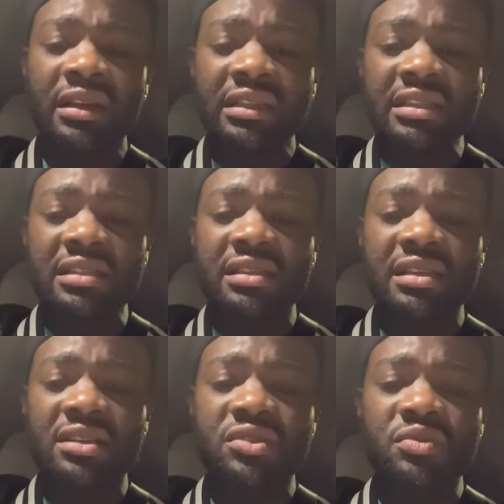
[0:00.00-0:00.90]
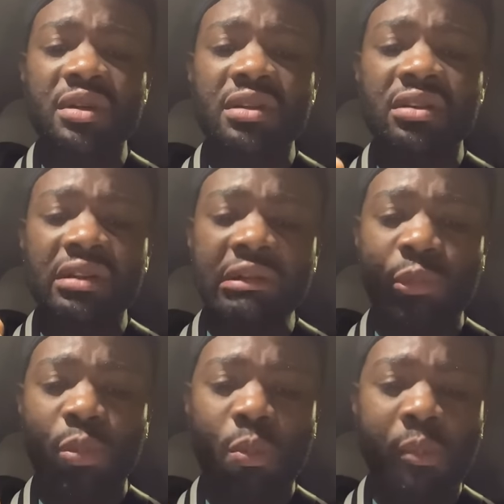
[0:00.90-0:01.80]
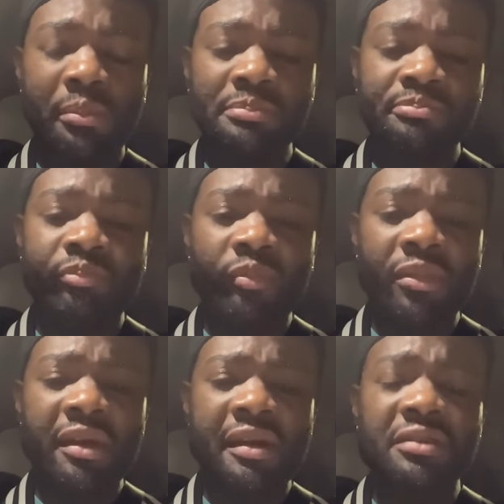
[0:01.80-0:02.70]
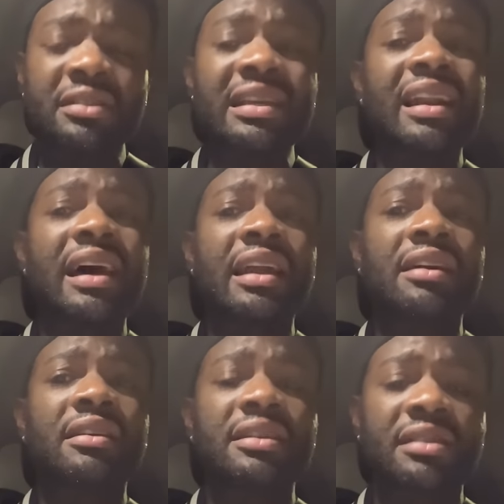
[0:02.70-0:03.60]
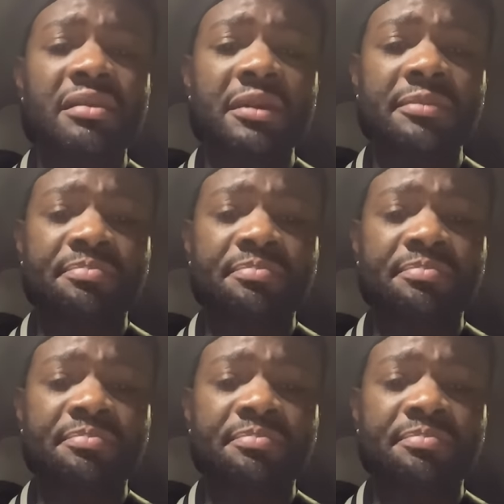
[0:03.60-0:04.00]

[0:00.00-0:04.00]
This steak is well done. I'm gonna lie, that girl, they tell me.